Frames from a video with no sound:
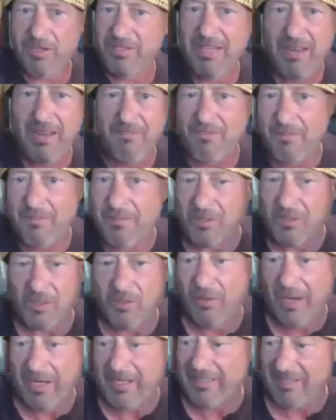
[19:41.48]
It's not from the
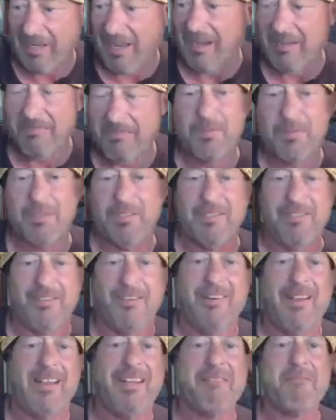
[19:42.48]
correct time period, all
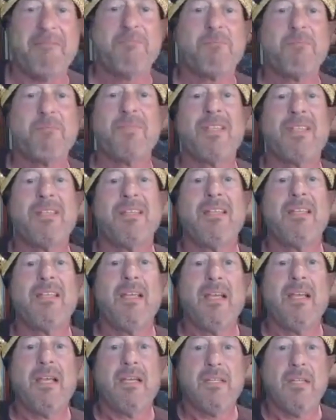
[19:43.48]
right?
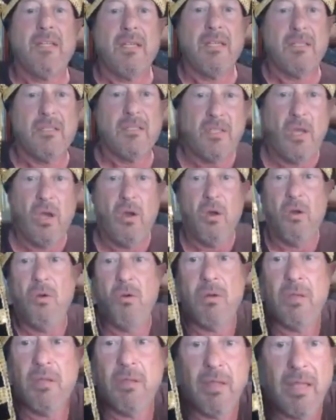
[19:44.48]

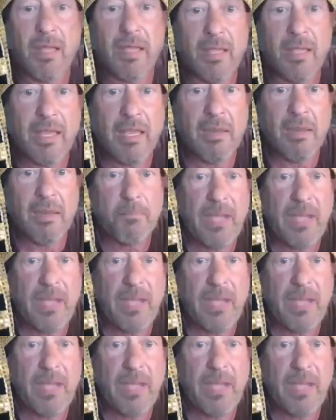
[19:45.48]
So in